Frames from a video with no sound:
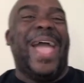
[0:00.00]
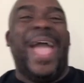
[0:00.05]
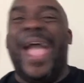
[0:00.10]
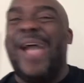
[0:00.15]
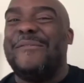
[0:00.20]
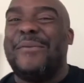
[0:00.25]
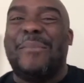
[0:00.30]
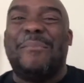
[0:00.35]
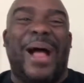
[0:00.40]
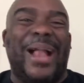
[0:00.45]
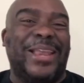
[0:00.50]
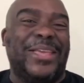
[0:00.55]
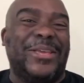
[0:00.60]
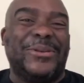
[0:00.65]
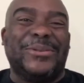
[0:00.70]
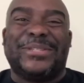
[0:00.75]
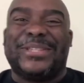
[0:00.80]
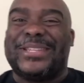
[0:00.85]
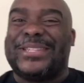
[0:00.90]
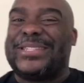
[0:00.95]
Everybody
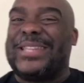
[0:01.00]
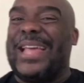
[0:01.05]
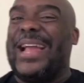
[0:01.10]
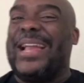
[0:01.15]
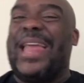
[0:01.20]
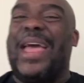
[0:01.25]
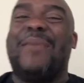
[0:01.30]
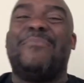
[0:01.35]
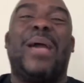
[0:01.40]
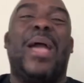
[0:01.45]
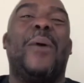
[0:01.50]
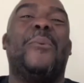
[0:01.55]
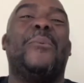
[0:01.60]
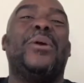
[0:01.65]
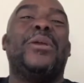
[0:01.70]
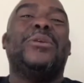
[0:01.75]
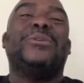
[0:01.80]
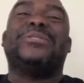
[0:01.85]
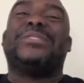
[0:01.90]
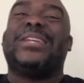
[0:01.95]
used to say that, man.
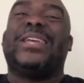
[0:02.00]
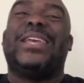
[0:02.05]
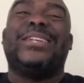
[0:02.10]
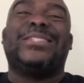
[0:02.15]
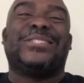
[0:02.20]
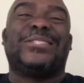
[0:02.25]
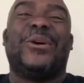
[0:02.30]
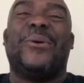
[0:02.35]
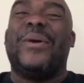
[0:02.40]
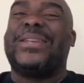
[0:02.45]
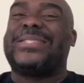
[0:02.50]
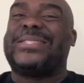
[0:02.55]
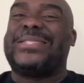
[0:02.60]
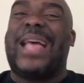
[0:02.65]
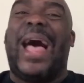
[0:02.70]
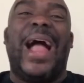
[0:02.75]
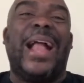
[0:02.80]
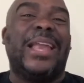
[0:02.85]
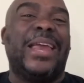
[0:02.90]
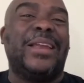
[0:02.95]
We used to get so
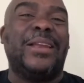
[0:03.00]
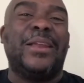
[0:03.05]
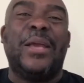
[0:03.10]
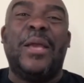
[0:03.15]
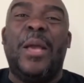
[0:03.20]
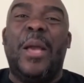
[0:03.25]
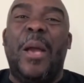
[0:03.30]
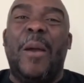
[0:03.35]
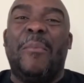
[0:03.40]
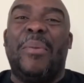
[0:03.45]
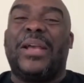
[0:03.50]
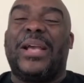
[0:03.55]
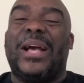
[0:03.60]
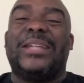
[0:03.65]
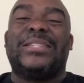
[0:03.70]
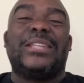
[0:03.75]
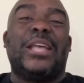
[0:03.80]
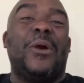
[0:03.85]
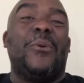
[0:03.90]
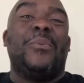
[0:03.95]
excited
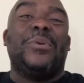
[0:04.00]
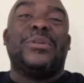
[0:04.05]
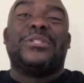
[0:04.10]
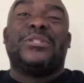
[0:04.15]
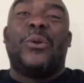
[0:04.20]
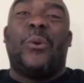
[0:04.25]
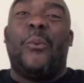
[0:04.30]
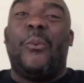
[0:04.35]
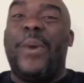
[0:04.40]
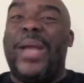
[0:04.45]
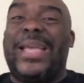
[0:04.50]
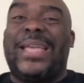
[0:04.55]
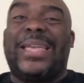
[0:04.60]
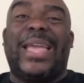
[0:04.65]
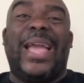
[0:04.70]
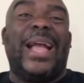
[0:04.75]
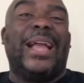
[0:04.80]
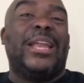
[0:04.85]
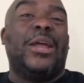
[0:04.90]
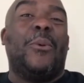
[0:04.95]
because it was the
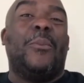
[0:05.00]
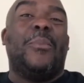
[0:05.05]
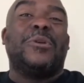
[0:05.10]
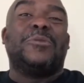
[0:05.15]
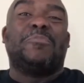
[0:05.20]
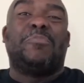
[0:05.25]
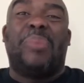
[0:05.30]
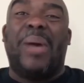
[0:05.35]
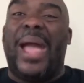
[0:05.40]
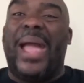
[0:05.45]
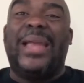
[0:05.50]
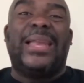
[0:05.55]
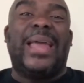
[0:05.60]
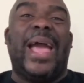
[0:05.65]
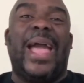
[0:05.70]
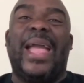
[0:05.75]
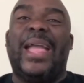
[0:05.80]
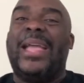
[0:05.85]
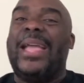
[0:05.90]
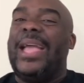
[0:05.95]
weekend, it was
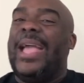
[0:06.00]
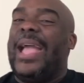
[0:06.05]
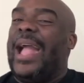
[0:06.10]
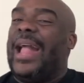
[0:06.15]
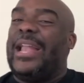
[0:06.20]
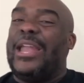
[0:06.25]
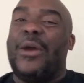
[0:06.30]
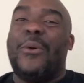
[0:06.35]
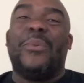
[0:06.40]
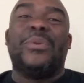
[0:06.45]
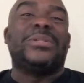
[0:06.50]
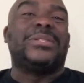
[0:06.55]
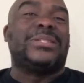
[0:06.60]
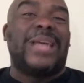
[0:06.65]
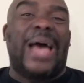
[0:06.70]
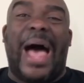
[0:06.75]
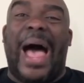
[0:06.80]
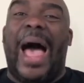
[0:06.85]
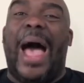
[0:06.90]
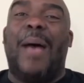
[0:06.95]
payday, and it was
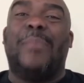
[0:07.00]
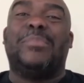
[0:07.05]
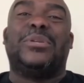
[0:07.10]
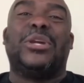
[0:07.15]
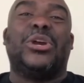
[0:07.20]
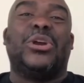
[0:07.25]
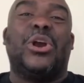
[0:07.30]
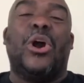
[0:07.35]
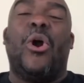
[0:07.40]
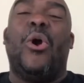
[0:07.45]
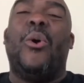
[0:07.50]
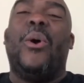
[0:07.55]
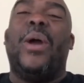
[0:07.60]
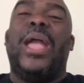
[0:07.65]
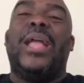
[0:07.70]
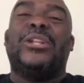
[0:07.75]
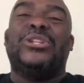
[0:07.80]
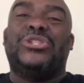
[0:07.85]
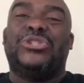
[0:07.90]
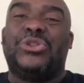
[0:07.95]
time to go
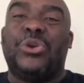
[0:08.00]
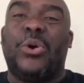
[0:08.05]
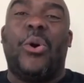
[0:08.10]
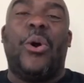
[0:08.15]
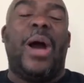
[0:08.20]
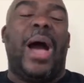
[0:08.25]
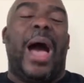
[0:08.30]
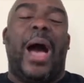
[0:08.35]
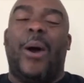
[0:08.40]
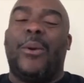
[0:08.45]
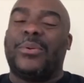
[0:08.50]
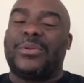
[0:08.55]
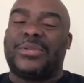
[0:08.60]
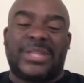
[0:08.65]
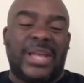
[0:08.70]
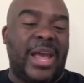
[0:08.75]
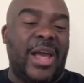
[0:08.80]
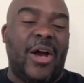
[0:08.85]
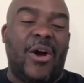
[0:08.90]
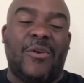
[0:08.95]
enjoy
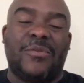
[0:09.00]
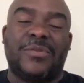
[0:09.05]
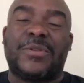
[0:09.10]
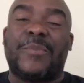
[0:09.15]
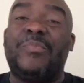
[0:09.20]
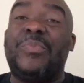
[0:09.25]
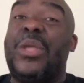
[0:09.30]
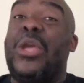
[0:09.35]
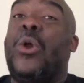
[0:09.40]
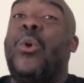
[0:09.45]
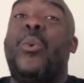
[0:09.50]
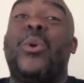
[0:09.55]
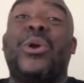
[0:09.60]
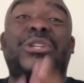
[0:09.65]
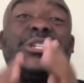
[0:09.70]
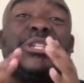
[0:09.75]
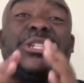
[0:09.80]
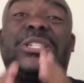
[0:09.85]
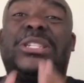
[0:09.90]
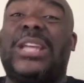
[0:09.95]
ourselves. We're
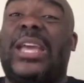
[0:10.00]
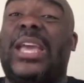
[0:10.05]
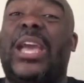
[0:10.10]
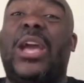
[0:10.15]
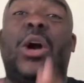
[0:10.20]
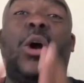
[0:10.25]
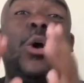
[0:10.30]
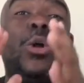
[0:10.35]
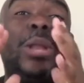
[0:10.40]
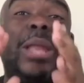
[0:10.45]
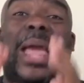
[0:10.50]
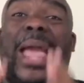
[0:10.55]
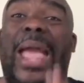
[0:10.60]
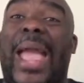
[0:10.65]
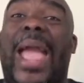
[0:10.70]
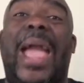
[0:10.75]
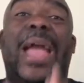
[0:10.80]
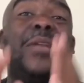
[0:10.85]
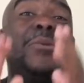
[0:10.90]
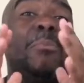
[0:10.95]
still
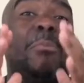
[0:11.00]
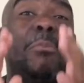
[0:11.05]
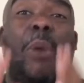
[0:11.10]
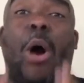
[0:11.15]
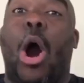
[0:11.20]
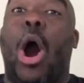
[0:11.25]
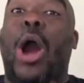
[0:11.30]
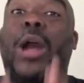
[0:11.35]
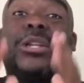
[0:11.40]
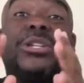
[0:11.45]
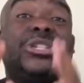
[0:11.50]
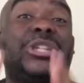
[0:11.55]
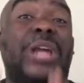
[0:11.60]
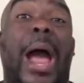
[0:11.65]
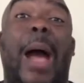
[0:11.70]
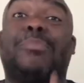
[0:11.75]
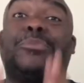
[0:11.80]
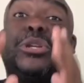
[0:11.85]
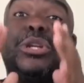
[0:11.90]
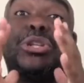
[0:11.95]
in Mark
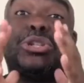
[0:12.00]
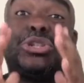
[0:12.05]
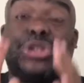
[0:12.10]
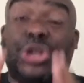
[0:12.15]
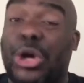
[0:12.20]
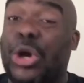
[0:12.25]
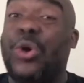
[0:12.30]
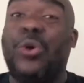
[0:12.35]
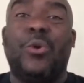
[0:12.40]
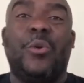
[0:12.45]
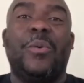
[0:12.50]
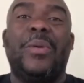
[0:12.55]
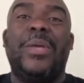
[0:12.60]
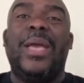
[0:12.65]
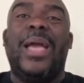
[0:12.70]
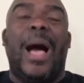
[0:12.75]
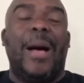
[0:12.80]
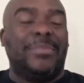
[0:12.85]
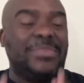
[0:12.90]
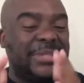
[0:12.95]
chapter 2.
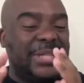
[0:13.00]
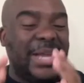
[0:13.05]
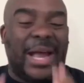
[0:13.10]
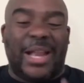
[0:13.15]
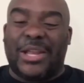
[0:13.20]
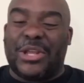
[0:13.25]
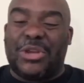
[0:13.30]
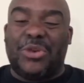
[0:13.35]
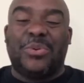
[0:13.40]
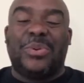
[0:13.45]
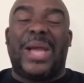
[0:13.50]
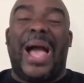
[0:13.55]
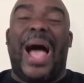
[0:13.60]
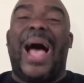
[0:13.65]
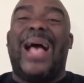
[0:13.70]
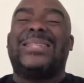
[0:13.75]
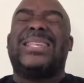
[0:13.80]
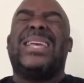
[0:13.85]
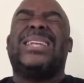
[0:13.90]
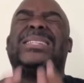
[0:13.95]
I'm telling you
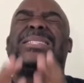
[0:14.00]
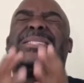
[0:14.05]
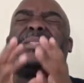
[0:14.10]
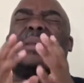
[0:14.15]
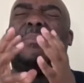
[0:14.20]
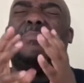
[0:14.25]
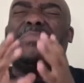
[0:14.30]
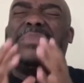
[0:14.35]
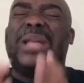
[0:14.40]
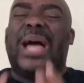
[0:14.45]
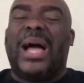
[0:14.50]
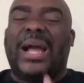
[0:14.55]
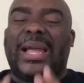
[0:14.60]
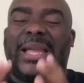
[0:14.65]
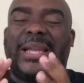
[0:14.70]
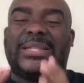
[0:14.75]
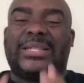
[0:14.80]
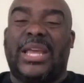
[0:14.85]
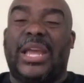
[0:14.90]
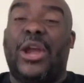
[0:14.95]
guys, it's some
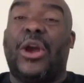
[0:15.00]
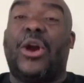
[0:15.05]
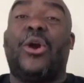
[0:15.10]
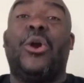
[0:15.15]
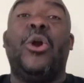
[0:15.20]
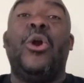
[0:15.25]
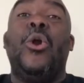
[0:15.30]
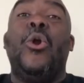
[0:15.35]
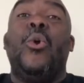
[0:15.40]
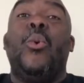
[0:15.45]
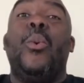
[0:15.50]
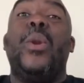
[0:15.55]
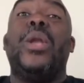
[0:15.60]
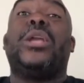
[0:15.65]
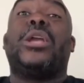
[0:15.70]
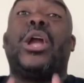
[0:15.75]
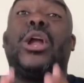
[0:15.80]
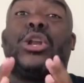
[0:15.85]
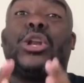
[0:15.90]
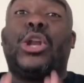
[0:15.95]
nuggets here we
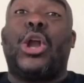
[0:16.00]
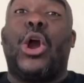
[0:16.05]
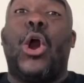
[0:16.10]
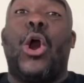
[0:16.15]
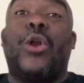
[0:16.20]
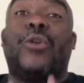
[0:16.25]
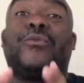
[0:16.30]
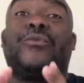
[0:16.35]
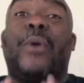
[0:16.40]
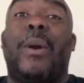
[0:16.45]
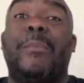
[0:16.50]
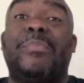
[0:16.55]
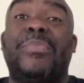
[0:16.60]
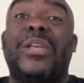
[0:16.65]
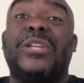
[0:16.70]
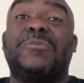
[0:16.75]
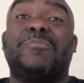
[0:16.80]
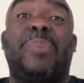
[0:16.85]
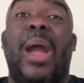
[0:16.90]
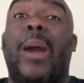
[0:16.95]
can learn from
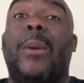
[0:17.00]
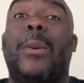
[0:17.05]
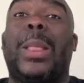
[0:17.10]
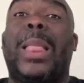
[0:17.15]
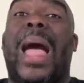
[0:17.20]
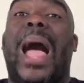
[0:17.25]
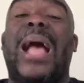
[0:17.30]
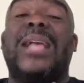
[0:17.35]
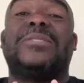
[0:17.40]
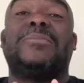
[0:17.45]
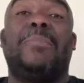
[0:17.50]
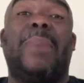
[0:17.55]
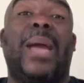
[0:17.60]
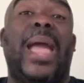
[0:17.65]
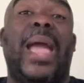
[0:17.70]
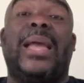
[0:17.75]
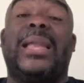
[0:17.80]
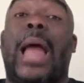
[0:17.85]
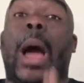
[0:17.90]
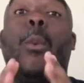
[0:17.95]
this paralyzed
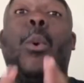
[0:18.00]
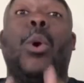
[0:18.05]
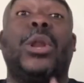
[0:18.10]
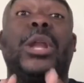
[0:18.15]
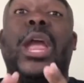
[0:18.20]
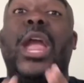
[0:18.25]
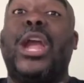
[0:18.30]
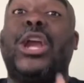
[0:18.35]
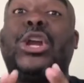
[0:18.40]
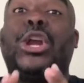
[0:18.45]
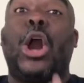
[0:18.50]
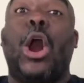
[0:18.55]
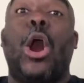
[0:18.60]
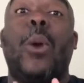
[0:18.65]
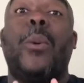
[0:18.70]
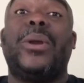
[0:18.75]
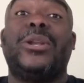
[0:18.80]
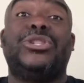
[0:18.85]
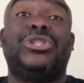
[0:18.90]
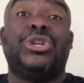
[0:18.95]
man. I want to
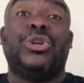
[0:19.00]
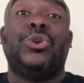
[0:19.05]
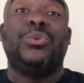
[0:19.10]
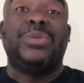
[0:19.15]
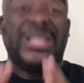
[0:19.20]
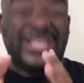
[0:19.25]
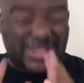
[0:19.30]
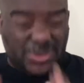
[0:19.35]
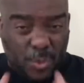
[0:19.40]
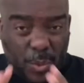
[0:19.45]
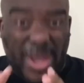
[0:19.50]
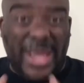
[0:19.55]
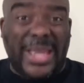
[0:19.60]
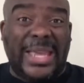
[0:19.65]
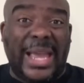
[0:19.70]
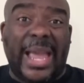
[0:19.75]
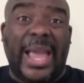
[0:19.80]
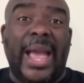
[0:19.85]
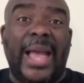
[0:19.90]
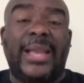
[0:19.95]
encourage you this
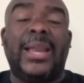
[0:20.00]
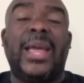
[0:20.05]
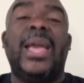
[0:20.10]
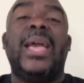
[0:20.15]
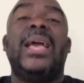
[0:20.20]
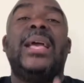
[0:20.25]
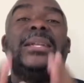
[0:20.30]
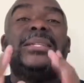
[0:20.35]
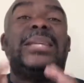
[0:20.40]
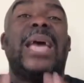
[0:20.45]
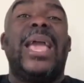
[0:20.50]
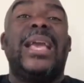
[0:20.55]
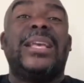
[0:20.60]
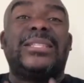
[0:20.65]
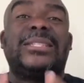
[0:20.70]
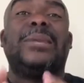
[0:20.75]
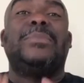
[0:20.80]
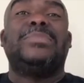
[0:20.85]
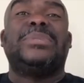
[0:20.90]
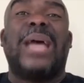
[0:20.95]
weekend, take
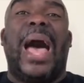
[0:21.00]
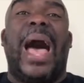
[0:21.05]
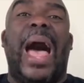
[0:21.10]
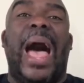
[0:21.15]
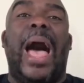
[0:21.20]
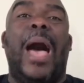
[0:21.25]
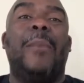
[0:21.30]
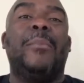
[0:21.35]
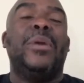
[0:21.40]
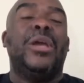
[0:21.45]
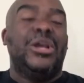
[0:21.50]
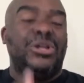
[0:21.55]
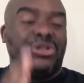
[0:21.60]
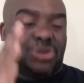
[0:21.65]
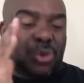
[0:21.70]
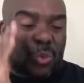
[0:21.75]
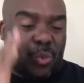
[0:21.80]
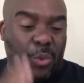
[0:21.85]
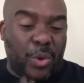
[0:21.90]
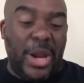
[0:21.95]
some time
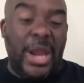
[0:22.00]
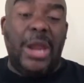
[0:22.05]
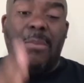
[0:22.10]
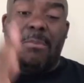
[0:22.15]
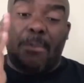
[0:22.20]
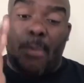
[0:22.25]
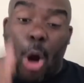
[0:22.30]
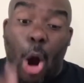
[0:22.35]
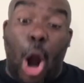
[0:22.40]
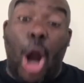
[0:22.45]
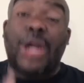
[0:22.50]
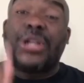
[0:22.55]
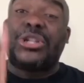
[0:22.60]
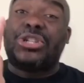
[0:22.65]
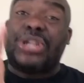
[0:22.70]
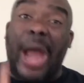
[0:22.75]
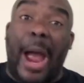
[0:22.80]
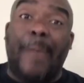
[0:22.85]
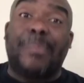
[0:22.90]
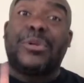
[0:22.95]
to read Mark
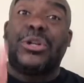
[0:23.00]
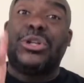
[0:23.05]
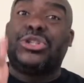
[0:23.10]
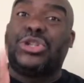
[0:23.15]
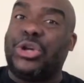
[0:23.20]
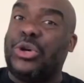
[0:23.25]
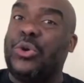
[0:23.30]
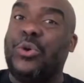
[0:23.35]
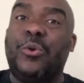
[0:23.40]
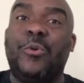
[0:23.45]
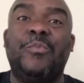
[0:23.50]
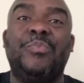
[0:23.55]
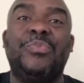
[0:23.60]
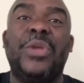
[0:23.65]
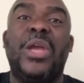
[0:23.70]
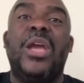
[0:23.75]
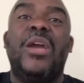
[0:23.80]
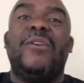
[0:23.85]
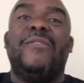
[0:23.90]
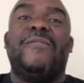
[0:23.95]
chapter 2,
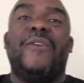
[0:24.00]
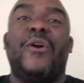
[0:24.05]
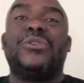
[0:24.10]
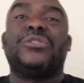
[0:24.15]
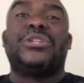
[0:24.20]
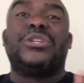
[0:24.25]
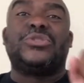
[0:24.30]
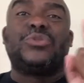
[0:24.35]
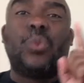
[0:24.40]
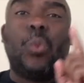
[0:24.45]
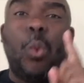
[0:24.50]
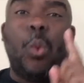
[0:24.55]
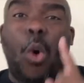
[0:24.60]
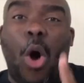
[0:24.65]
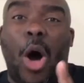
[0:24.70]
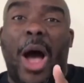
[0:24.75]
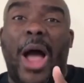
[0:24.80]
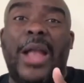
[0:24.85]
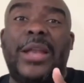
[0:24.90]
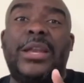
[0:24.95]
verses
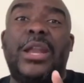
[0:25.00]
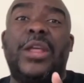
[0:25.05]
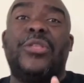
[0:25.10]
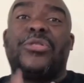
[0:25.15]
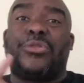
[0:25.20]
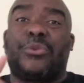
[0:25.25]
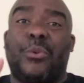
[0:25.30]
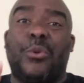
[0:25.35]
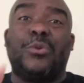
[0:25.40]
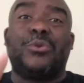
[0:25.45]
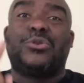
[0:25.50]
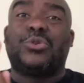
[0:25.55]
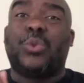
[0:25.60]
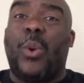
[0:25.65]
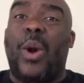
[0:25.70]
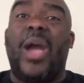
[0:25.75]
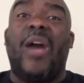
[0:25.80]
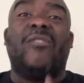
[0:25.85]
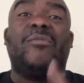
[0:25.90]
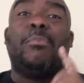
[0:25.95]
1 through
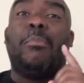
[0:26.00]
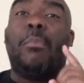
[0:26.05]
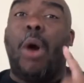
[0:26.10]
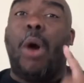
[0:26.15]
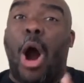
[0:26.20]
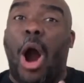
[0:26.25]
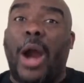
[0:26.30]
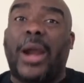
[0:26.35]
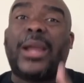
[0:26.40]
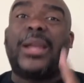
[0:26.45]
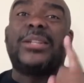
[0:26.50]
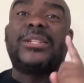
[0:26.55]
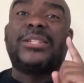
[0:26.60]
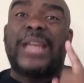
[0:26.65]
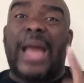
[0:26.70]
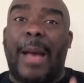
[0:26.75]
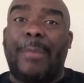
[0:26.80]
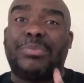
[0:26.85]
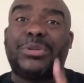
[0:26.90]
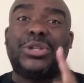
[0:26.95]
12. Mark
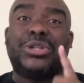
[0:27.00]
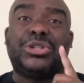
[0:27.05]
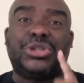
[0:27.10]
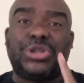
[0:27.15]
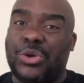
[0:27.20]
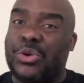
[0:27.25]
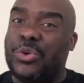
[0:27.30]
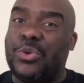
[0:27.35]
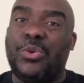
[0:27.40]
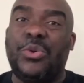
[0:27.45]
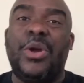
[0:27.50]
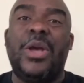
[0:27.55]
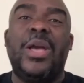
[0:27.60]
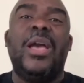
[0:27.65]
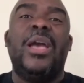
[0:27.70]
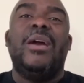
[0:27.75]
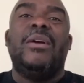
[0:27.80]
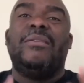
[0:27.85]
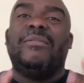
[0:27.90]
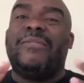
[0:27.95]
chapter 2,
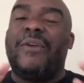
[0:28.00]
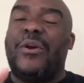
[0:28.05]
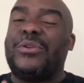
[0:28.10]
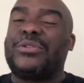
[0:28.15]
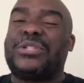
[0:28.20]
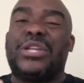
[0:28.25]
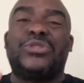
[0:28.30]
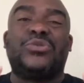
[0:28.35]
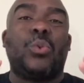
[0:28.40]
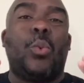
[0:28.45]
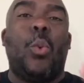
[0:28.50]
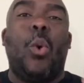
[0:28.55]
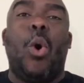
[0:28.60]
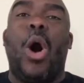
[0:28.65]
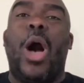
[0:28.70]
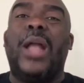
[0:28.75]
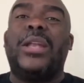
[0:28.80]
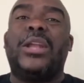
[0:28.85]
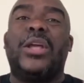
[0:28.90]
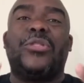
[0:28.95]
verses
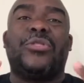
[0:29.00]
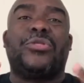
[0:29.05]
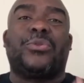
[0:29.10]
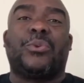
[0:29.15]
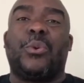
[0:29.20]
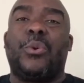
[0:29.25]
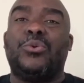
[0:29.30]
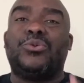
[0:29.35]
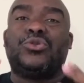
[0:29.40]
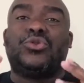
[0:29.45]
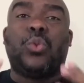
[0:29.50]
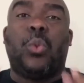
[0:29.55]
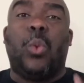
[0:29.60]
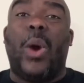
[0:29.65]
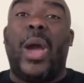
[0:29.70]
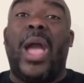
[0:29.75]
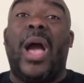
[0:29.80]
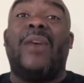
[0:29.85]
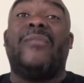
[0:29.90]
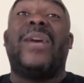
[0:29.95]
1 through
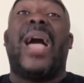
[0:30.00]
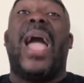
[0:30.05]
12.